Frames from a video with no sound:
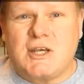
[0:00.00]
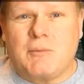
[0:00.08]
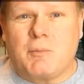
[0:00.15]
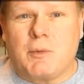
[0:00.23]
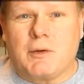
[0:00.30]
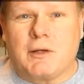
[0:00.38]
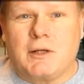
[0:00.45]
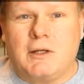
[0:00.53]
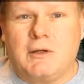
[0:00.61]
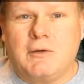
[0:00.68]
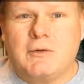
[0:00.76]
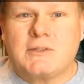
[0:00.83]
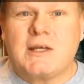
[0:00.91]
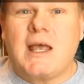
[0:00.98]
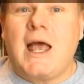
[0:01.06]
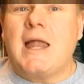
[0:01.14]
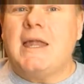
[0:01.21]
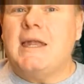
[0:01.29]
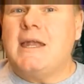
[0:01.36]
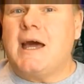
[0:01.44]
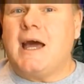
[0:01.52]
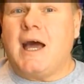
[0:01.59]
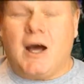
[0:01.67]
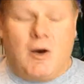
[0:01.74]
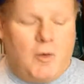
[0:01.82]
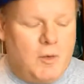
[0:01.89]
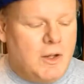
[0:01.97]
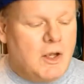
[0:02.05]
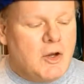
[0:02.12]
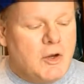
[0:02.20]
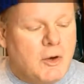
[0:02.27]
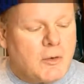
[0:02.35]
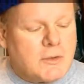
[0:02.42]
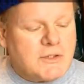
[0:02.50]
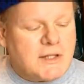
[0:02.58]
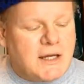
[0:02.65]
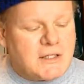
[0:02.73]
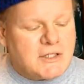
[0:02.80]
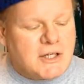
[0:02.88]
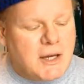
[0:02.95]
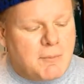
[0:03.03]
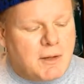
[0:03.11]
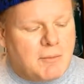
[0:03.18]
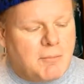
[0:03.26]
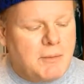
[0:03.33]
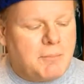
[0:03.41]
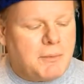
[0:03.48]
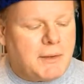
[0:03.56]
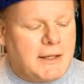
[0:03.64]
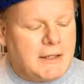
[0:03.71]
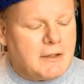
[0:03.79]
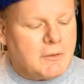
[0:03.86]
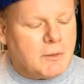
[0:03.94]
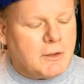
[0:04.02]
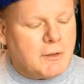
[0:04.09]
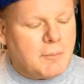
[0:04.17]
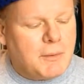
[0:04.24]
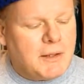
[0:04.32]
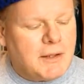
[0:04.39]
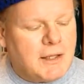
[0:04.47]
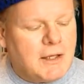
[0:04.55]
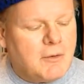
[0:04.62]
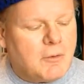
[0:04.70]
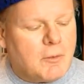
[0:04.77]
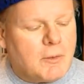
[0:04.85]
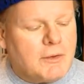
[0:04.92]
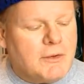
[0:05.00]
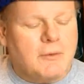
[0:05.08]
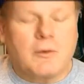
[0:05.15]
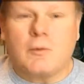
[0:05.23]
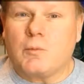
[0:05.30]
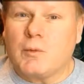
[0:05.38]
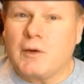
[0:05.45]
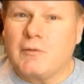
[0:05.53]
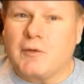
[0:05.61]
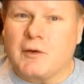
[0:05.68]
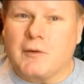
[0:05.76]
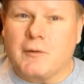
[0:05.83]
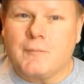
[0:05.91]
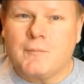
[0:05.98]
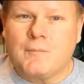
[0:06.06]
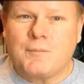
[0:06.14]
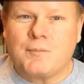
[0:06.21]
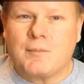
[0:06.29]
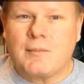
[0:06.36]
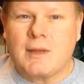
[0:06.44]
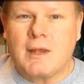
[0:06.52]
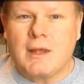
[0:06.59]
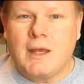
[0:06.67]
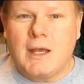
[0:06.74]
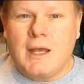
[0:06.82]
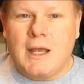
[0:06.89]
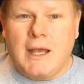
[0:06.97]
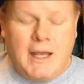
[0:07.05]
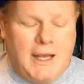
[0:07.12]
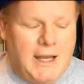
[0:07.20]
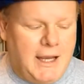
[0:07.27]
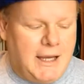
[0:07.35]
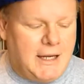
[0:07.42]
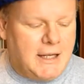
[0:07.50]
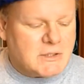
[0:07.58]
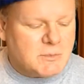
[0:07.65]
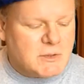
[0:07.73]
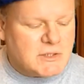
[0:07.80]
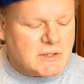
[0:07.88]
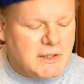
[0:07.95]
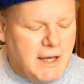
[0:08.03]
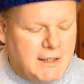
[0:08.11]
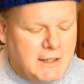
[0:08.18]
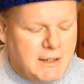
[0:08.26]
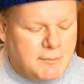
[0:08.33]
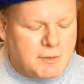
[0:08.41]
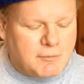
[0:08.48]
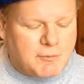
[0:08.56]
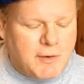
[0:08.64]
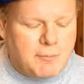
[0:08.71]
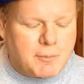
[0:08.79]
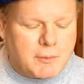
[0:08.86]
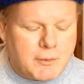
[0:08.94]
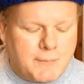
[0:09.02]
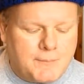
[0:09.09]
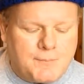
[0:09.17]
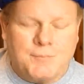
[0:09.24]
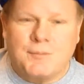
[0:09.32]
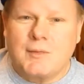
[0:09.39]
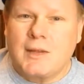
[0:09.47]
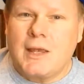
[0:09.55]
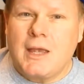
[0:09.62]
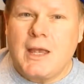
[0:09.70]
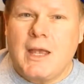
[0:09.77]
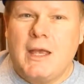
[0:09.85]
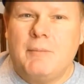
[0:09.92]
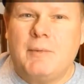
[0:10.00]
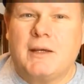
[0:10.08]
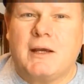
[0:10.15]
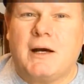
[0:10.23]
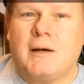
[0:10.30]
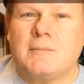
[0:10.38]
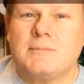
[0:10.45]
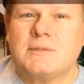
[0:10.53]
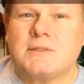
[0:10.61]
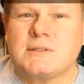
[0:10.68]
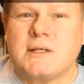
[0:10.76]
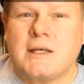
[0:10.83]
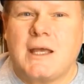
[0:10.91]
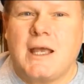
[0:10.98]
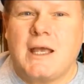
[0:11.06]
shape we're going to use. Now, notice that shape can be played either with your pinky or with your ring finger. And as we slide it up the fretboard, it becomes